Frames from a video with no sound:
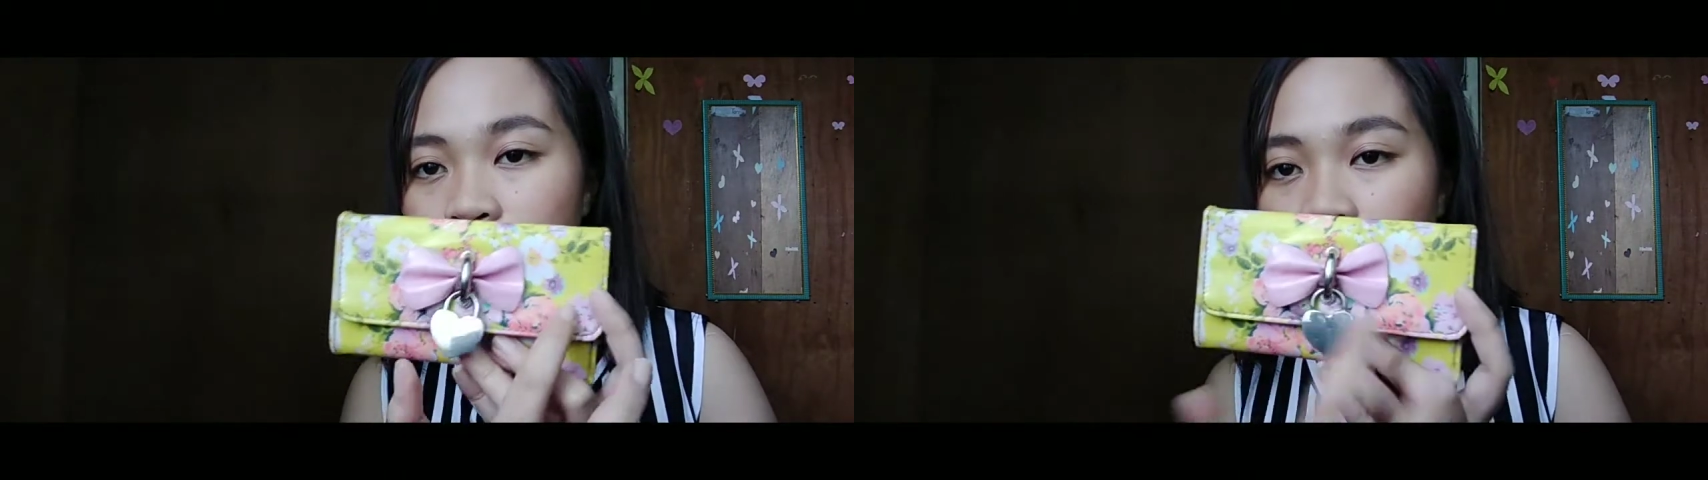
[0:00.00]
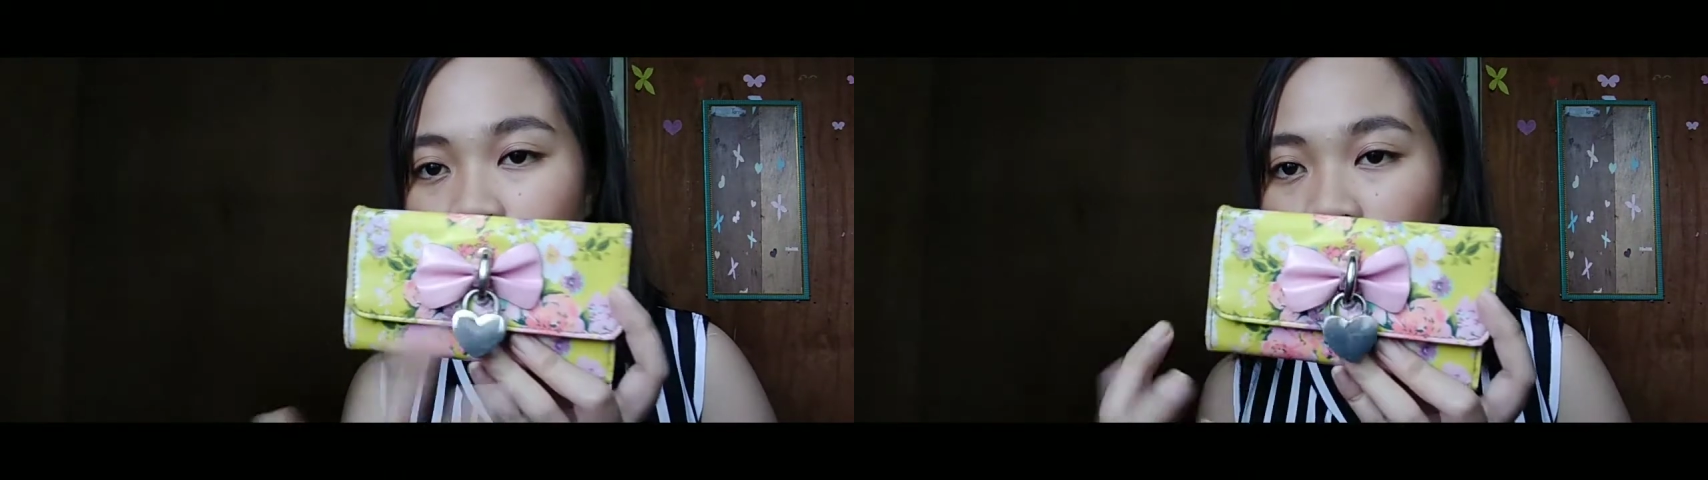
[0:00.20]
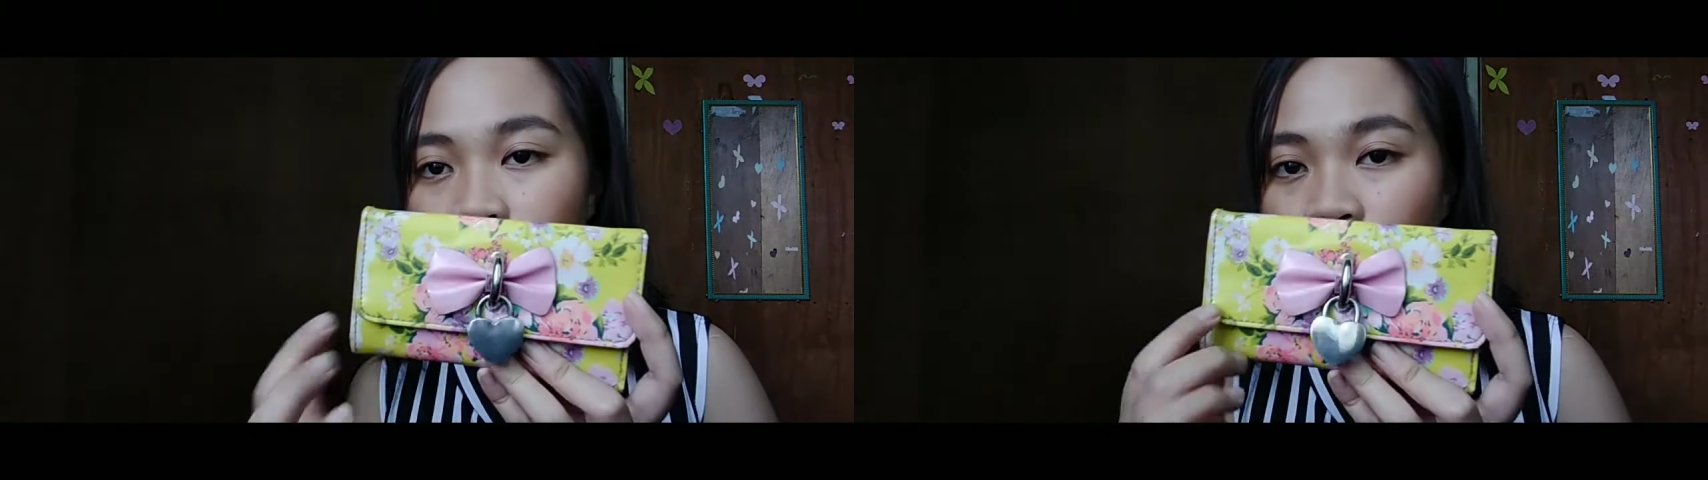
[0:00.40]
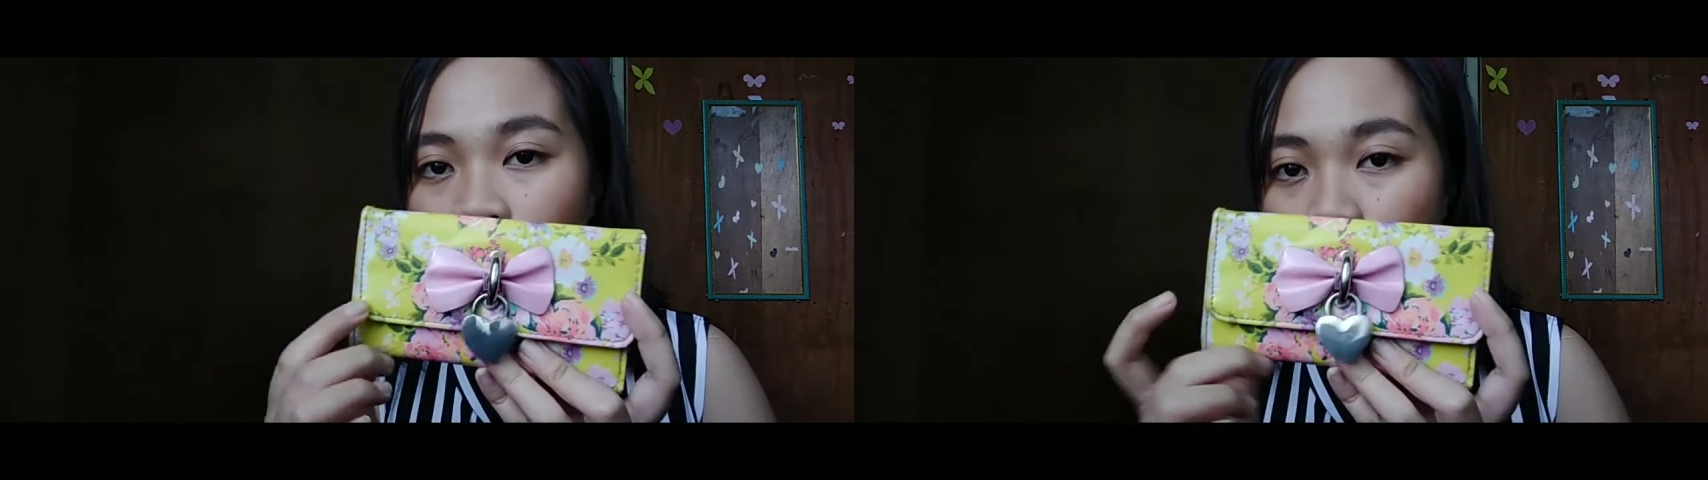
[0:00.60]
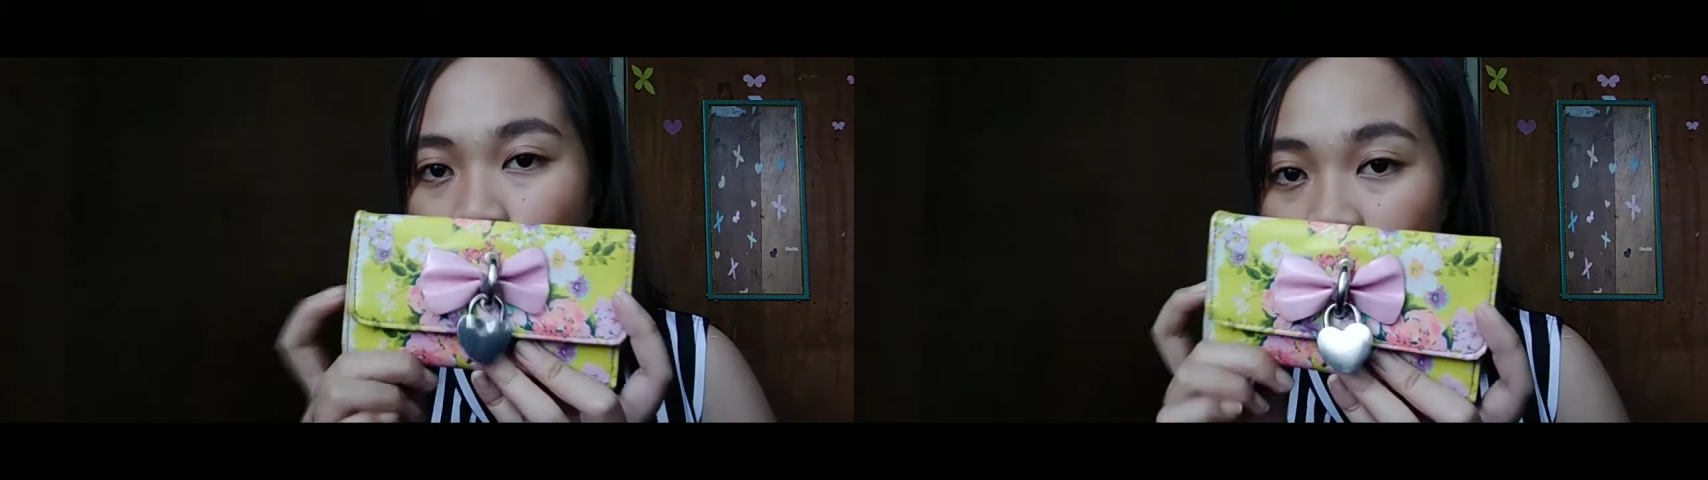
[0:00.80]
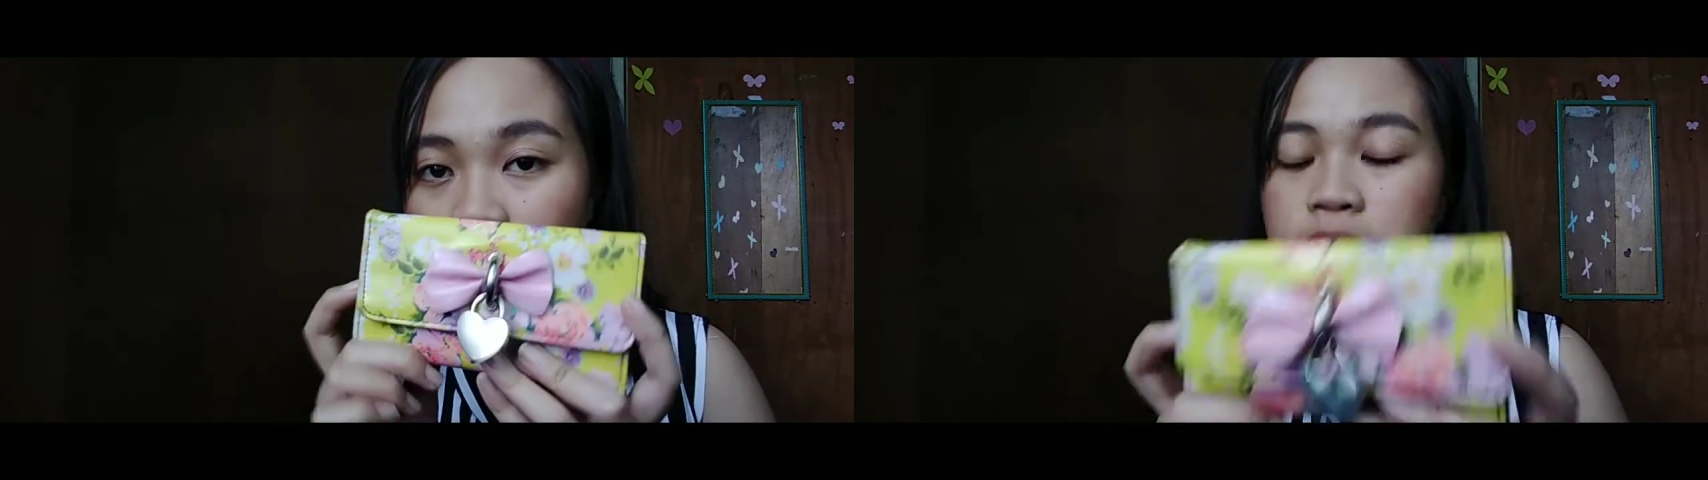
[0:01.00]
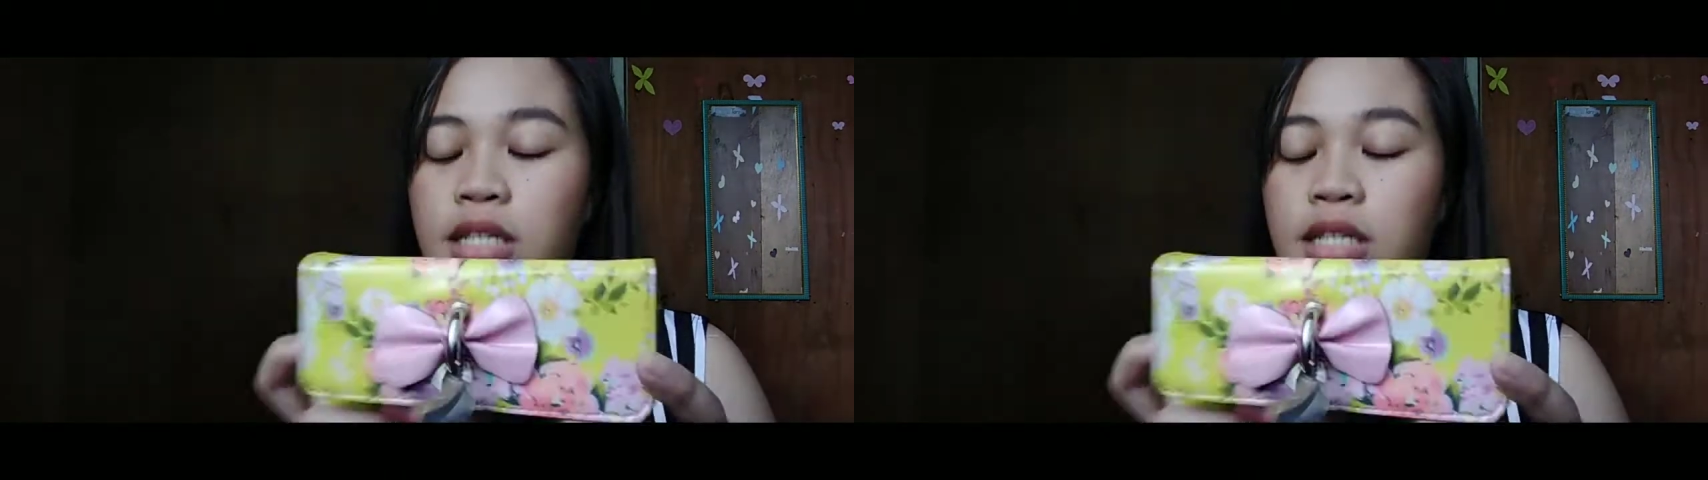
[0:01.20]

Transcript: then may flower.